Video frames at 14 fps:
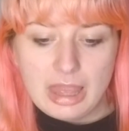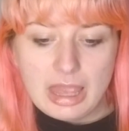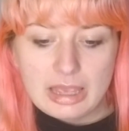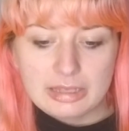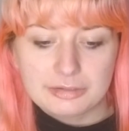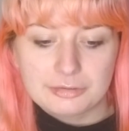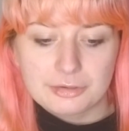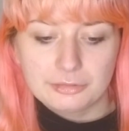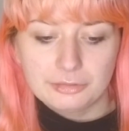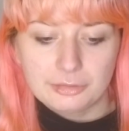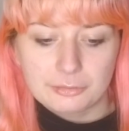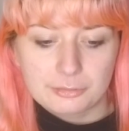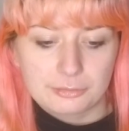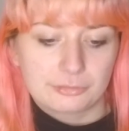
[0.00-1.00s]
and
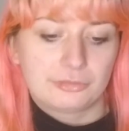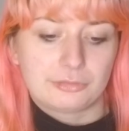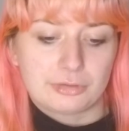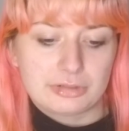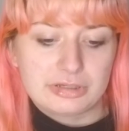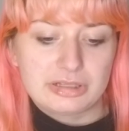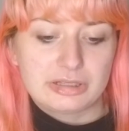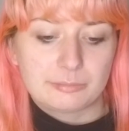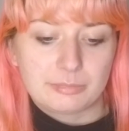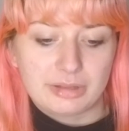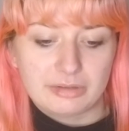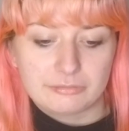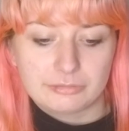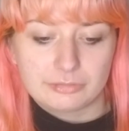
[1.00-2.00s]
non-local strontium
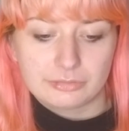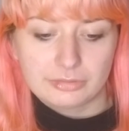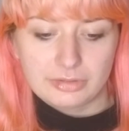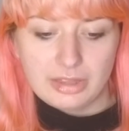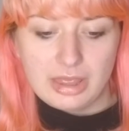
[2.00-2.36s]
levels